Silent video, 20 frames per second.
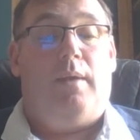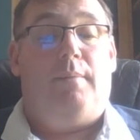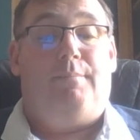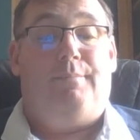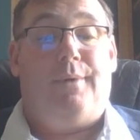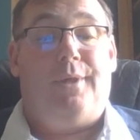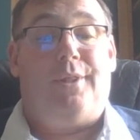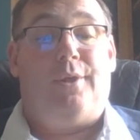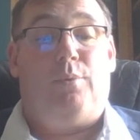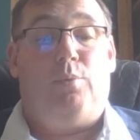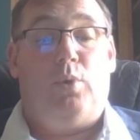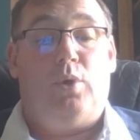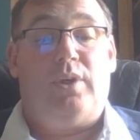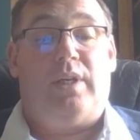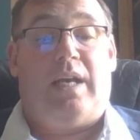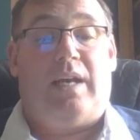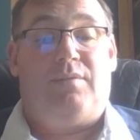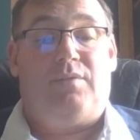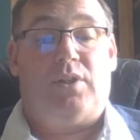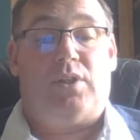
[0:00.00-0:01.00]
Mother would
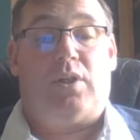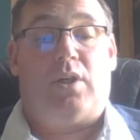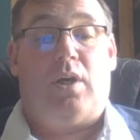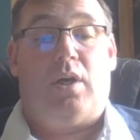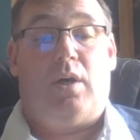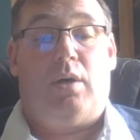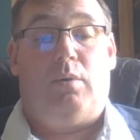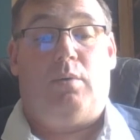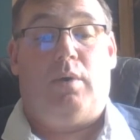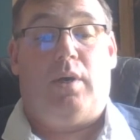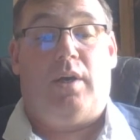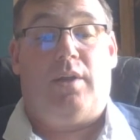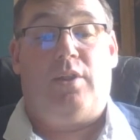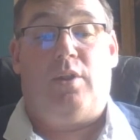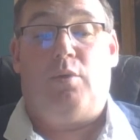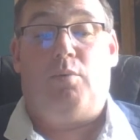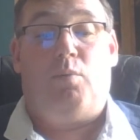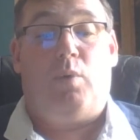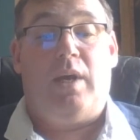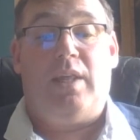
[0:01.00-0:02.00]
have us go, and
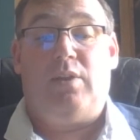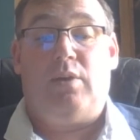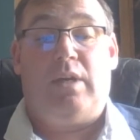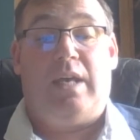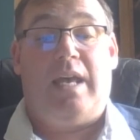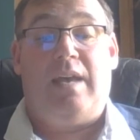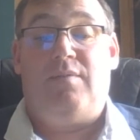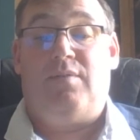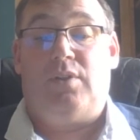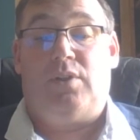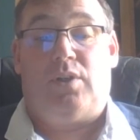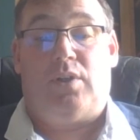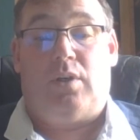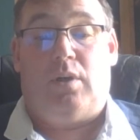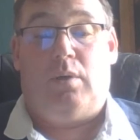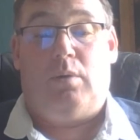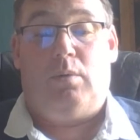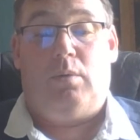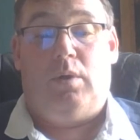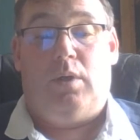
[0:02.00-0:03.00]
the weather ever
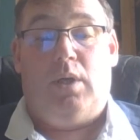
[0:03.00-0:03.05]
so.